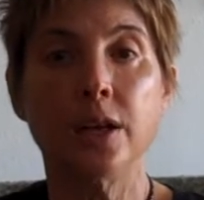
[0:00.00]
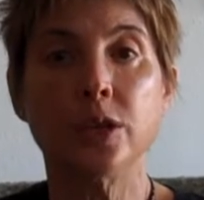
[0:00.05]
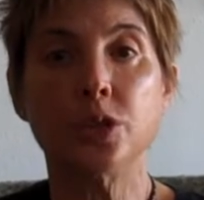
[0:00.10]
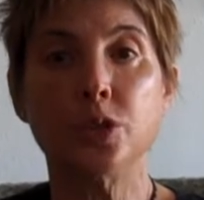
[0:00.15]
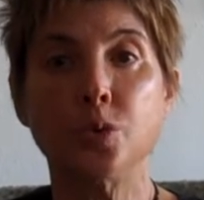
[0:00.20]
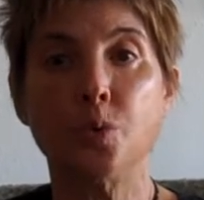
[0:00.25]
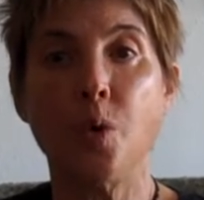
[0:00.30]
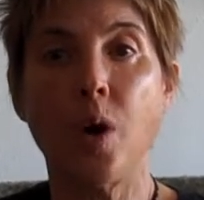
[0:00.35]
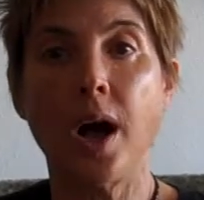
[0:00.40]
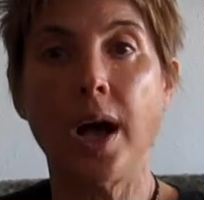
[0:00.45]

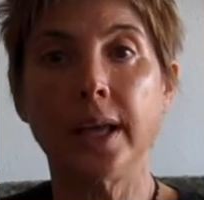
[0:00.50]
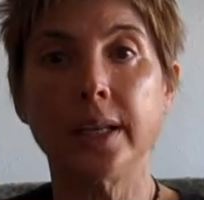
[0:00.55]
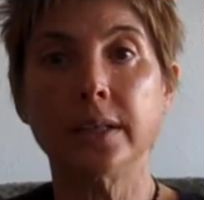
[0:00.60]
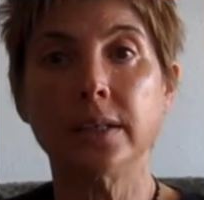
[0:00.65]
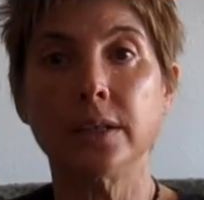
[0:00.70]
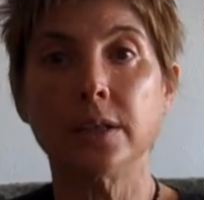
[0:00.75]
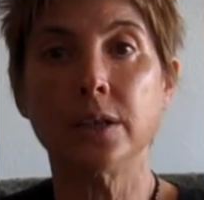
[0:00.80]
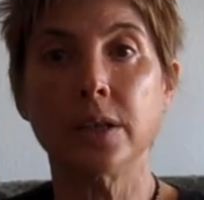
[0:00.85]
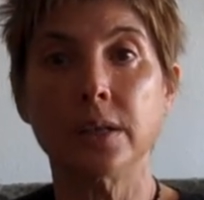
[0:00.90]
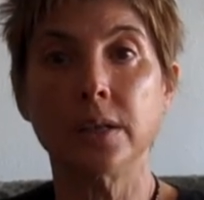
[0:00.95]

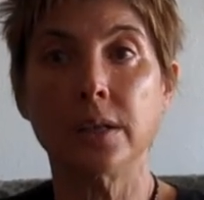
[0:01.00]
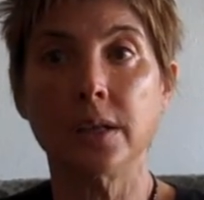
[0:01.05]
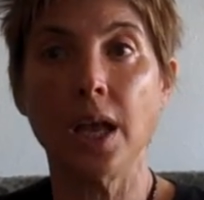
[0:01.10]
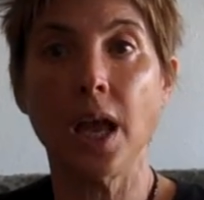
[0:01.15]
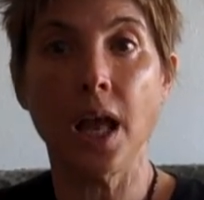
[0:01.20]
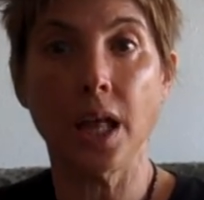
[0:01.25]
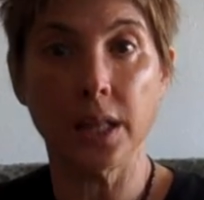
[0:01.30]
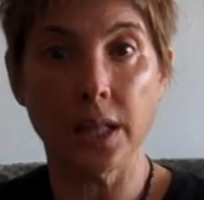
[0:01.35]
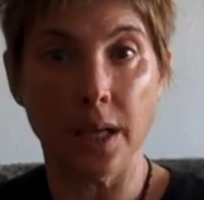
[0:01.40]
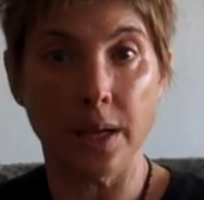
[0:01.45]
Dwan
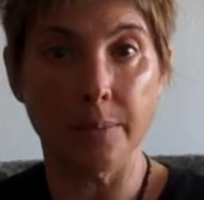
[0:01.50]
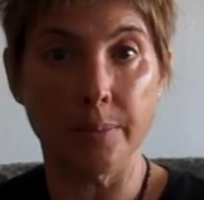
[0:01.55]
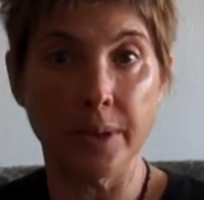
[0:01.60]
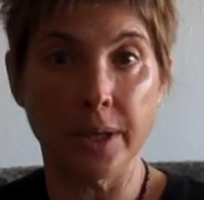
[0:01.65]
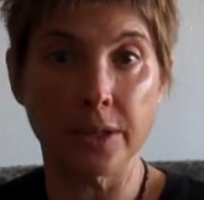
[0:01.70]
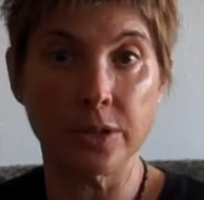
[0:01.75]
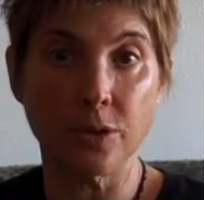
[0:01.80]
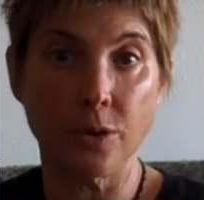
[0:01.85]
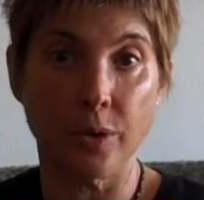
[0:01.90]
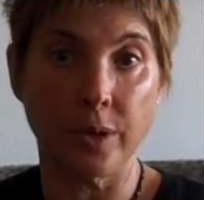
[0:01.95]
Kellum
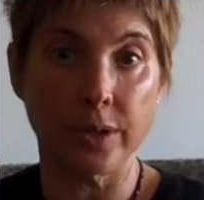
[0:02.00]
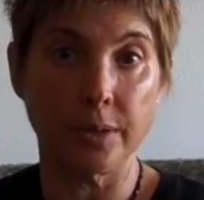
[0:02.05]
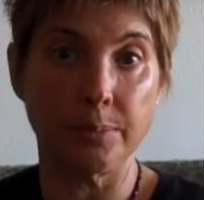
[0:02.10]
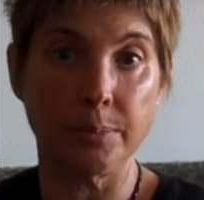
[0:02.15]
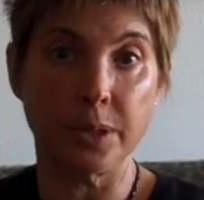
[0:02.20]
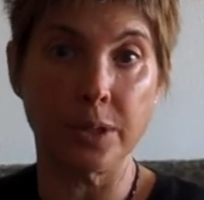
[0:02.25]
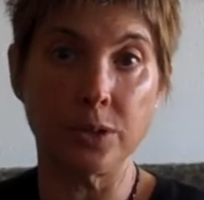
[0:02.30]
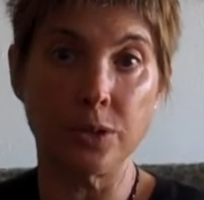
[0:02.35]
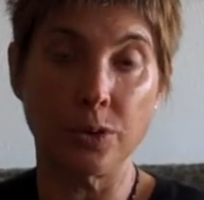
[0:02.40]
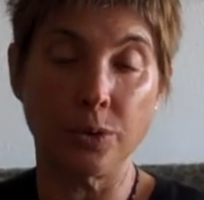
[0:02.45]
is going to
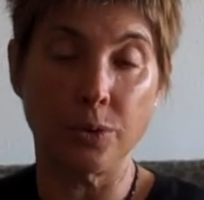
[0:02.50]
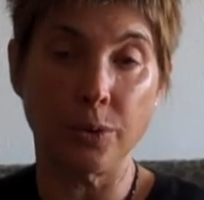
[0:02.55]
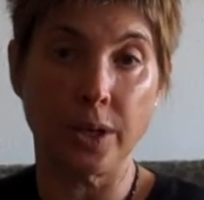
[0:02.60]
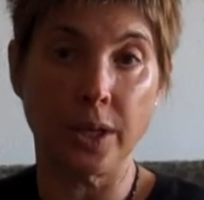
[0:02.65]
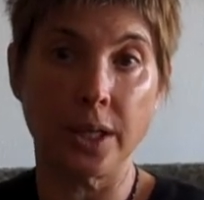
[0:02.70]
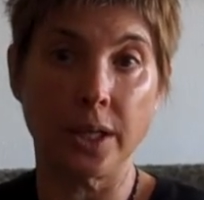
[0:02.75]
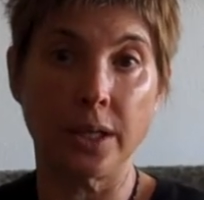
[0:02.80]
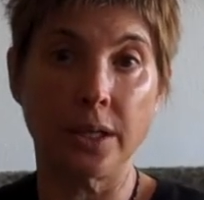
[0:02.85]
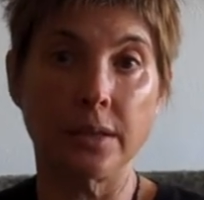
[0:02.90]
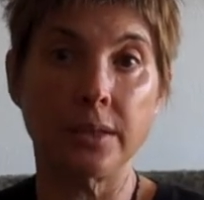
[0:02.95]
be
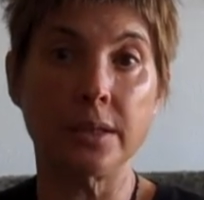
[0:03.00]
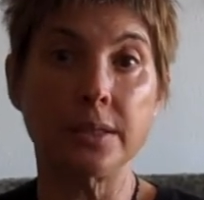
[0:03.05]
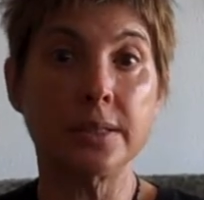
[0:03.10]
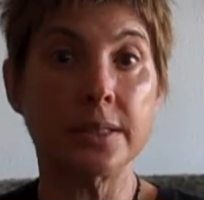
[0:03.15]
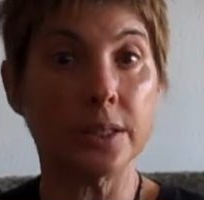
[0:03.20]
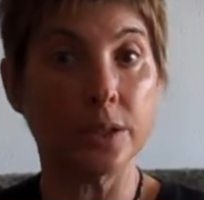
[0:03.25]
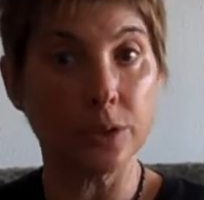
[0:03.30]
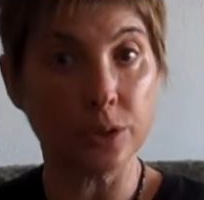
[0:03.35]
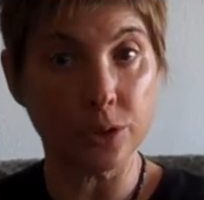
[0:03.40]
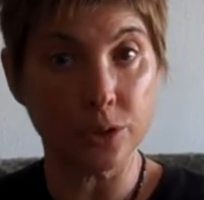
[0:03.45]
doing the
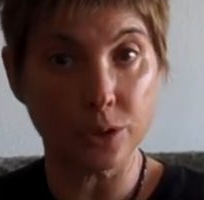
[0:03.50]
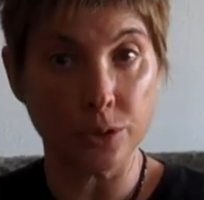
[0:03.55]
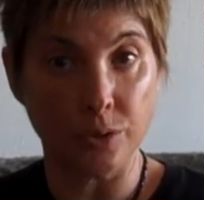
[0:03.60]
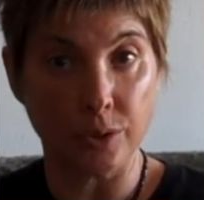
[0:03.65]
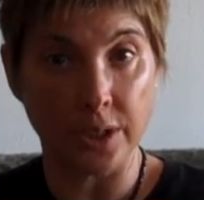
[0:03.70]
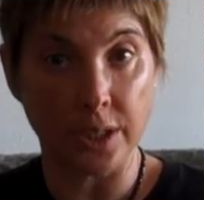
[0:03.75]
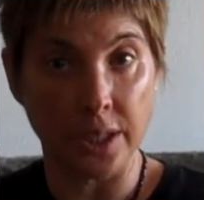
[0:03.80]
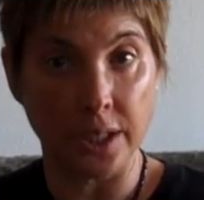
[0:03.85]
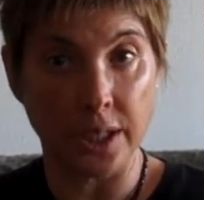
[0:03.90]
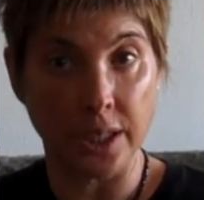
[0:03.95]
silk
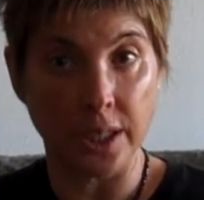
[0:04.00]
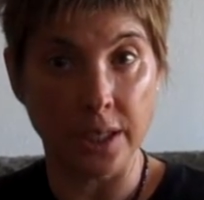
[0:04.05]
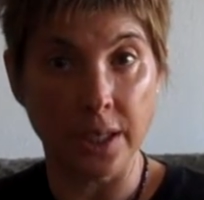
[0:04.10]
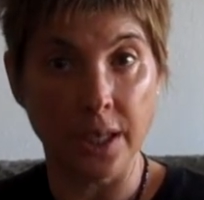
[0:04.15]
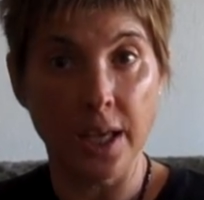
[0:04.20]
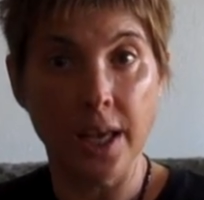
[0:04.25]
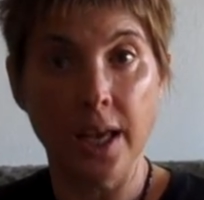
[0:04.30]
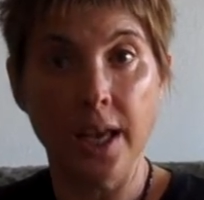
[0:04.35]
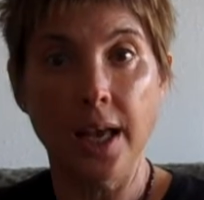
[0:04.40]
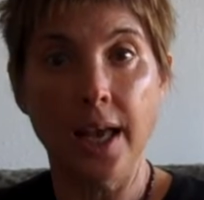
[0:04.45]
screening,
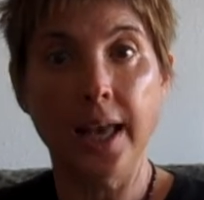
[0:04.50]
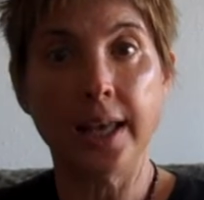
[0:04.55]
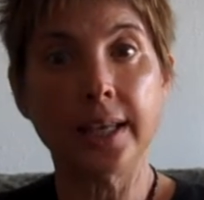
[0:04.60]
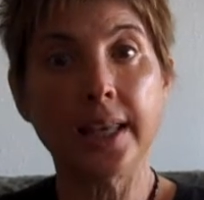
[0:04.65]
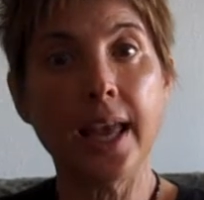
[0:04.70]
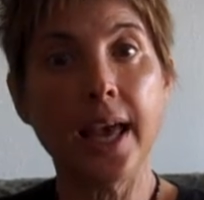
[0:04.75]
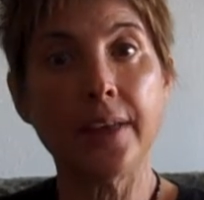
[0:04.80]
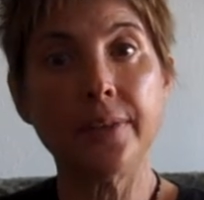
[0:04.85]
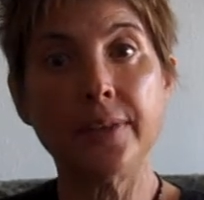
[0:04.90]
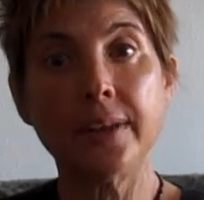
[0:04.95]
and
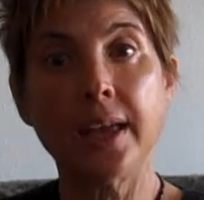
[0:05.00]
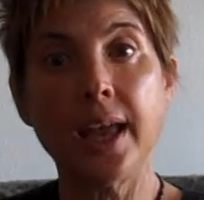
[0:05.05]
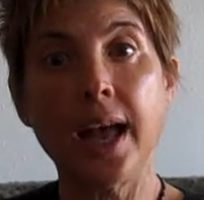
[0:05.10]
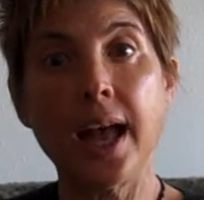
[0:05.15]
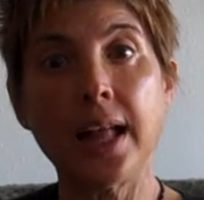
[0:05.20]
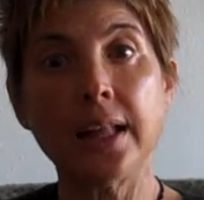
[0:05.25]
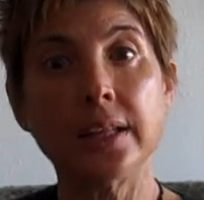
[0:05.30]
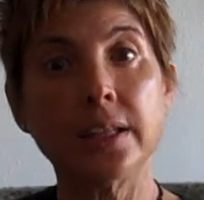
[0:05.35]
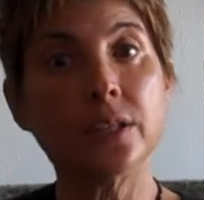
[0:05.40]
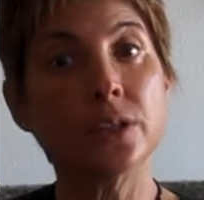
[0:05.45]
Kathy
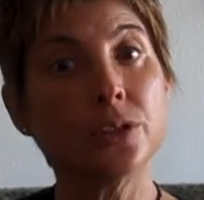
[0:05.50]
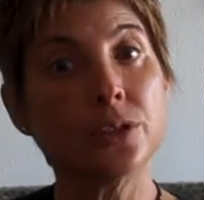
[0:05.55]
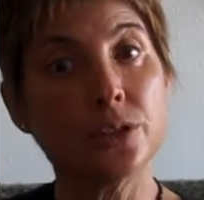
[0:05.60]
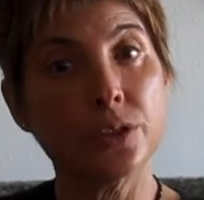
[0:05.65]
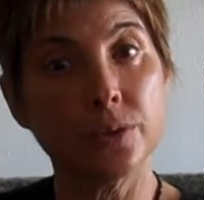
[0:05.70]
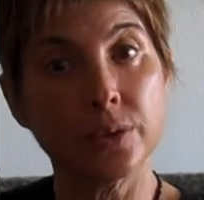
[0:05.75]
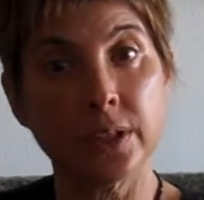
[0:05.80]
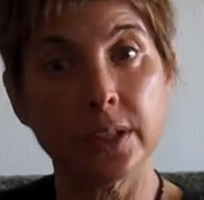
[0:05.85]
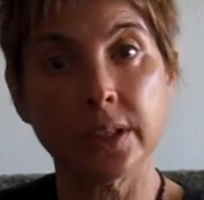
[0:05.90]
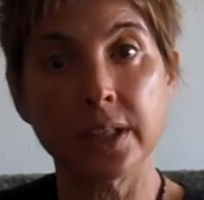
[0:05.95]
Allen is
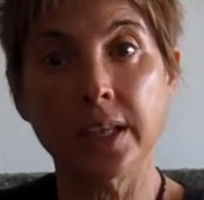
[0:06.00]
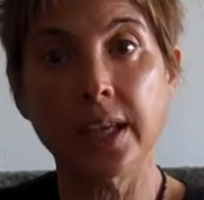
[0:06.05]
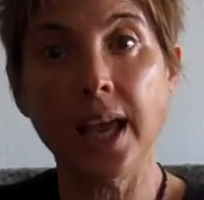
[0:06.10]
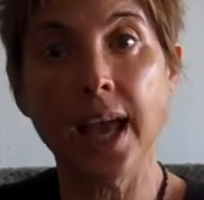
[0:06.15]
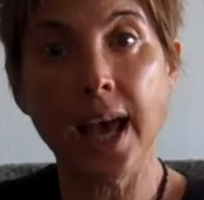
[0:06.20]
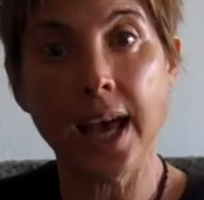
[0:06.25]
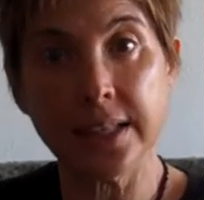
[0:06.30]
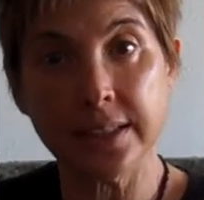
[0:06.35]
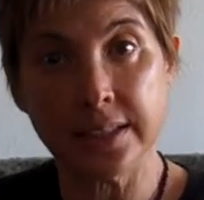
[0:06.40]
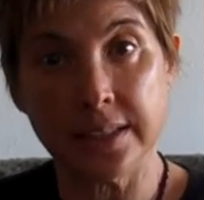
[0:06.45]
doing the
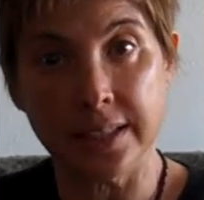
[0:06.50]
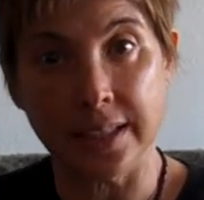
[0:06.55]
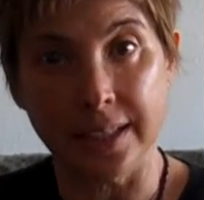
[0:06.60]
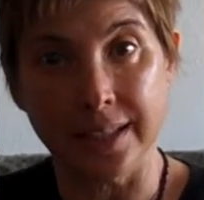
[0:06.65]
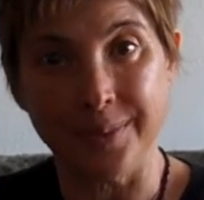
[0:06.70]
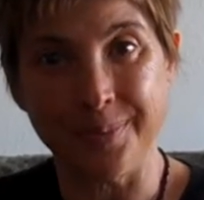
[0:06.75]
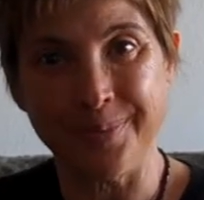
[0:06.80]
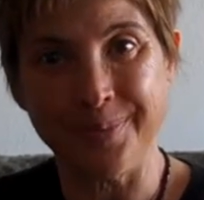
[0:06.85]
casting.